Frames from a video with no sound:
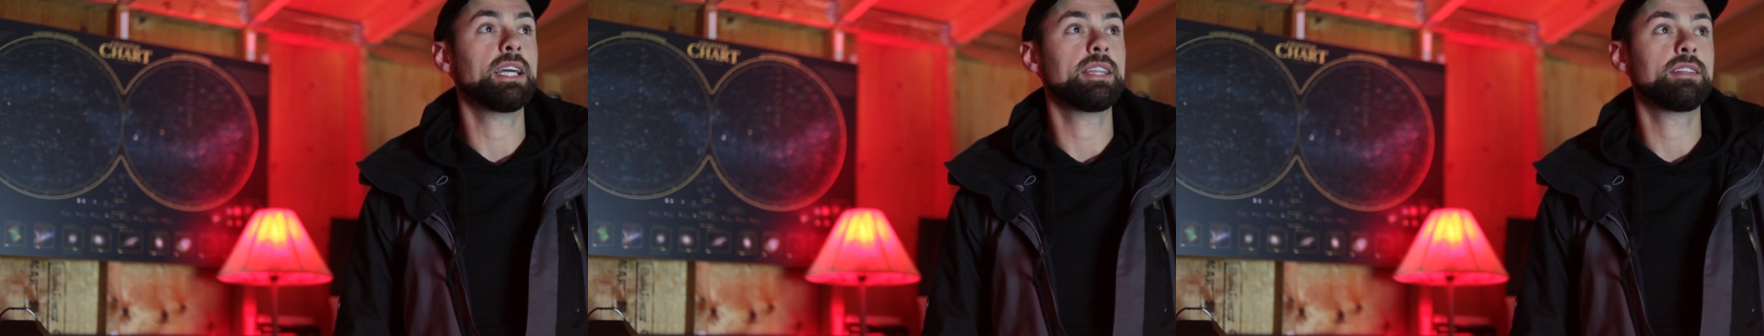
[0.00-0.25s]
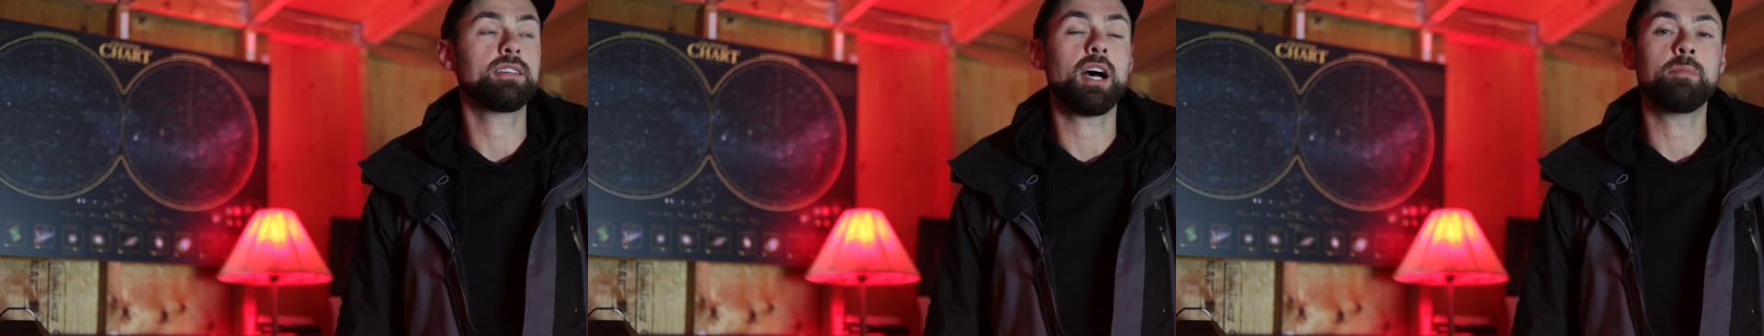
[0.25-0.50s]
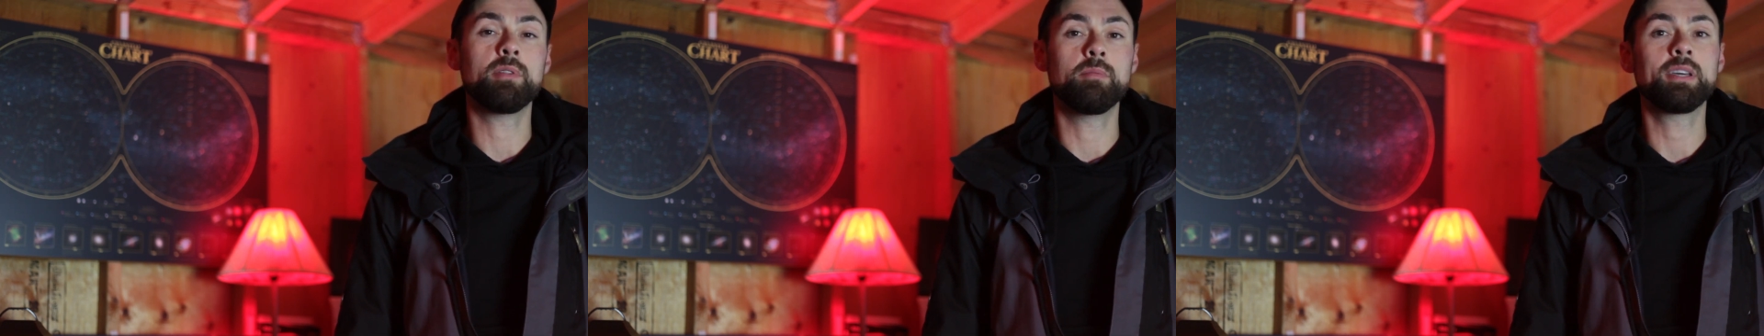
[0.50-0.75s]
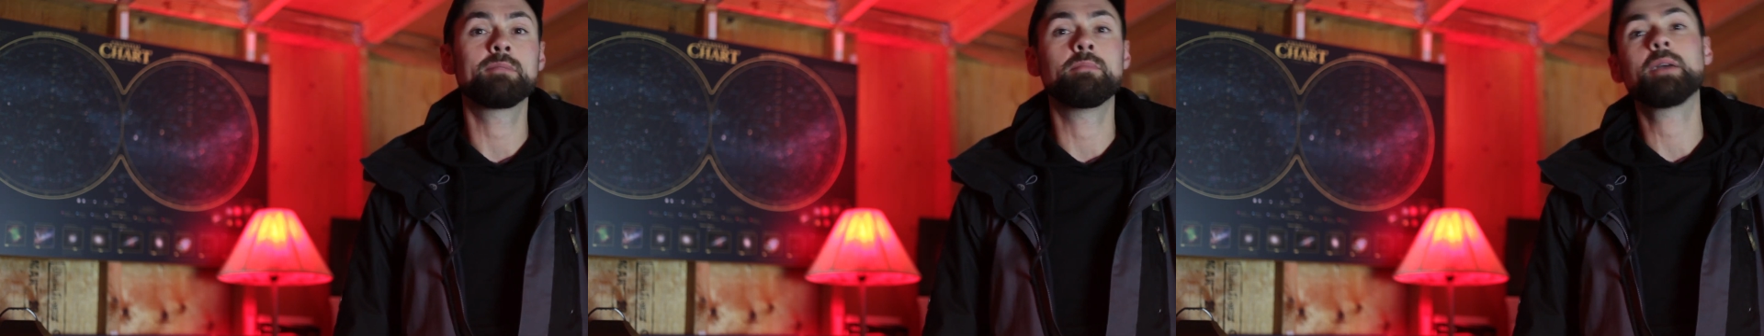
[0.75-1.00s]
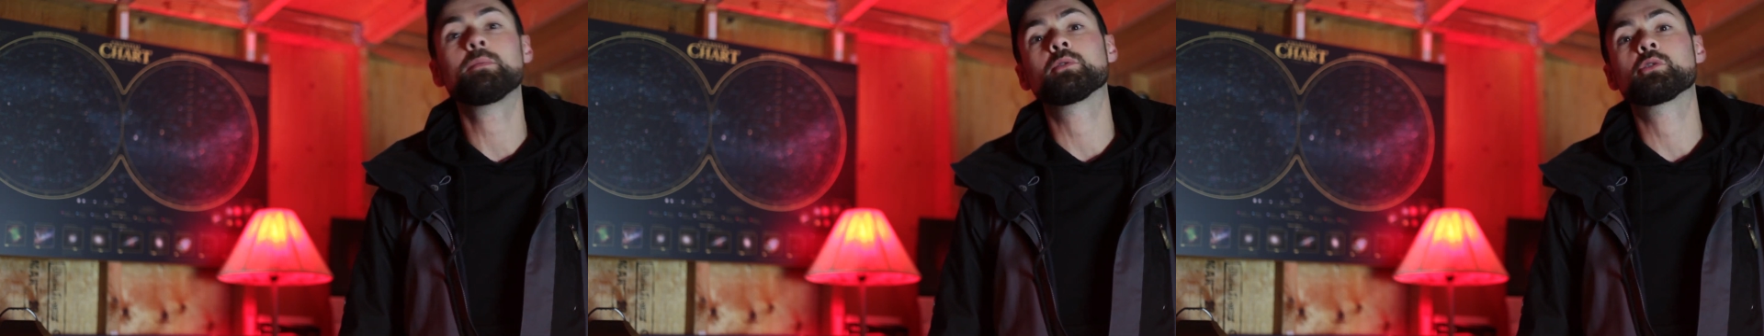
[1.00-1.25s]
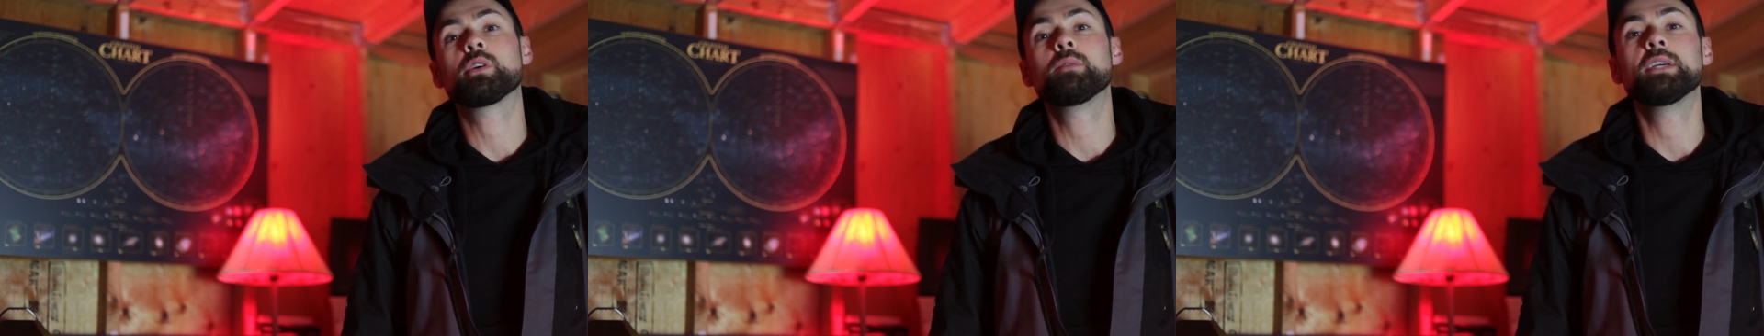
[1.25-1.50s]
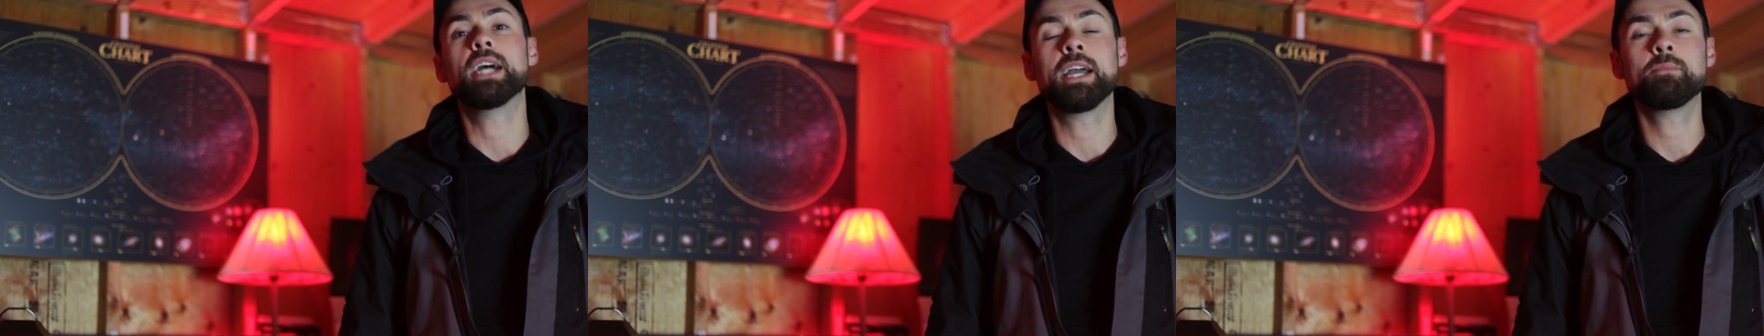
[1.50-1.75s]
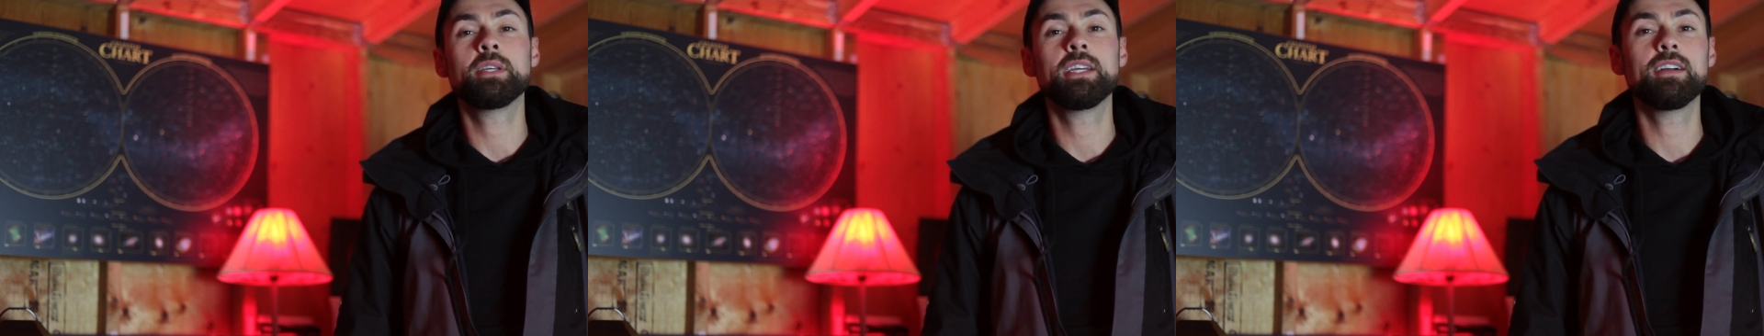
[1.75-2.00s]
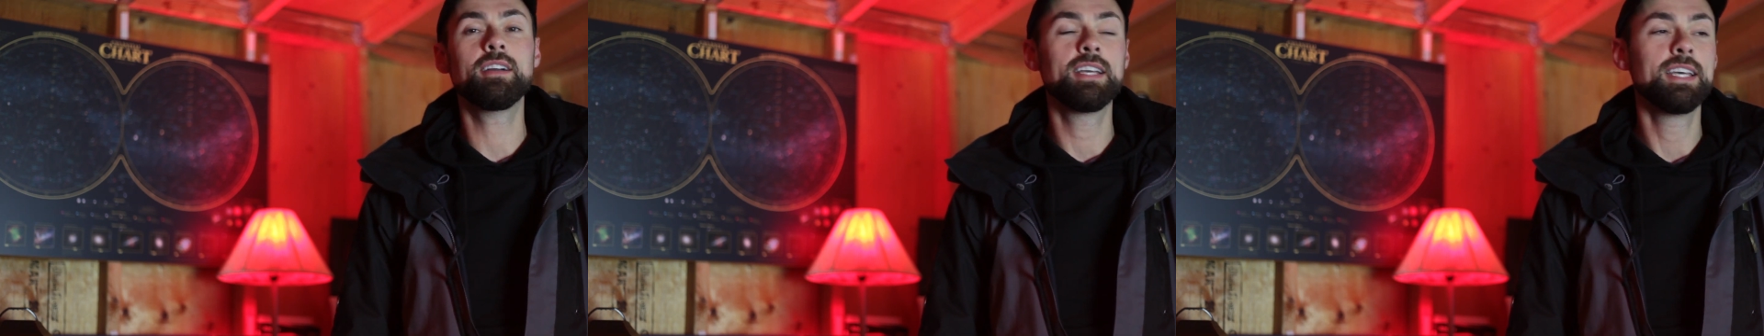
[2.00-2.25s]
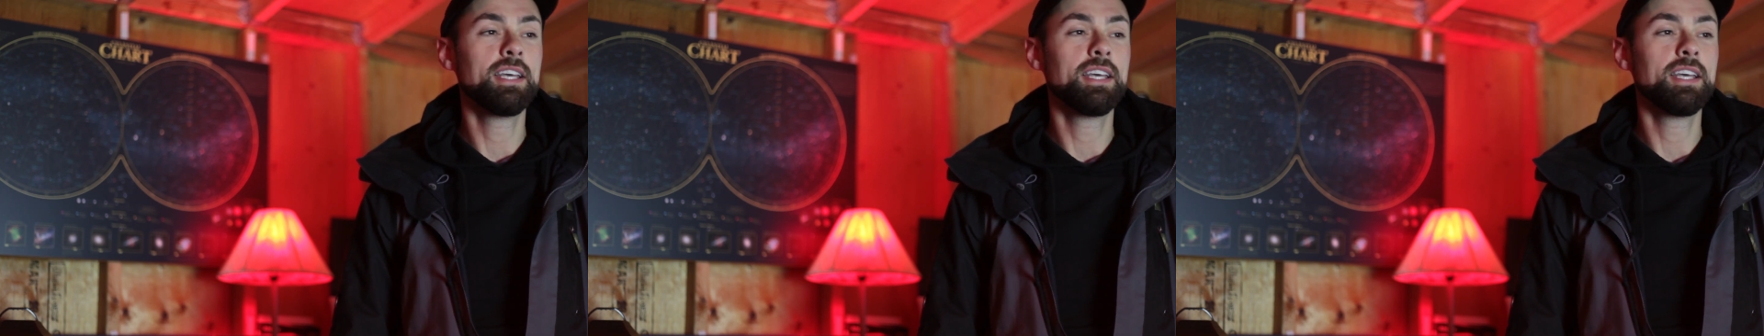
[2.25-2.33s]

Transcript: uh, the top of the big maple tree behind me here.